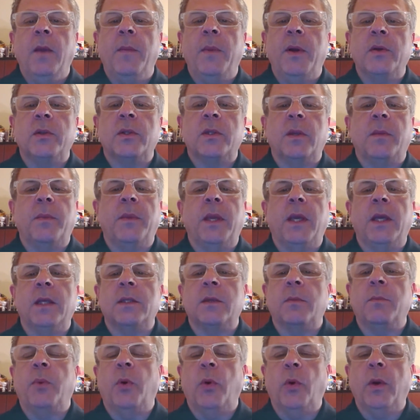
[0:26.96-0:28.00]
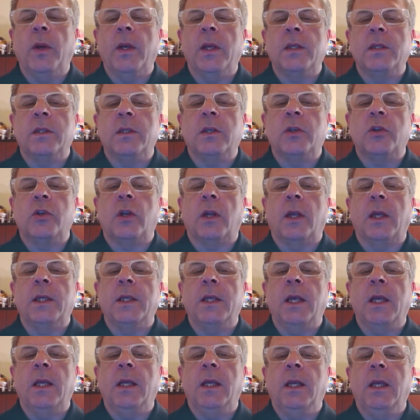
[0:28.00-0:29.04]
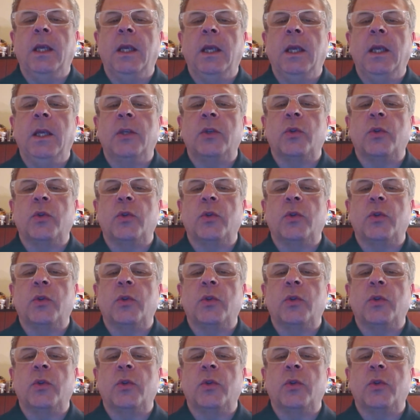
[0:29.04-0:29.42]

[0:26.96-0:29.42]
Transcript: about something as important as digital identity,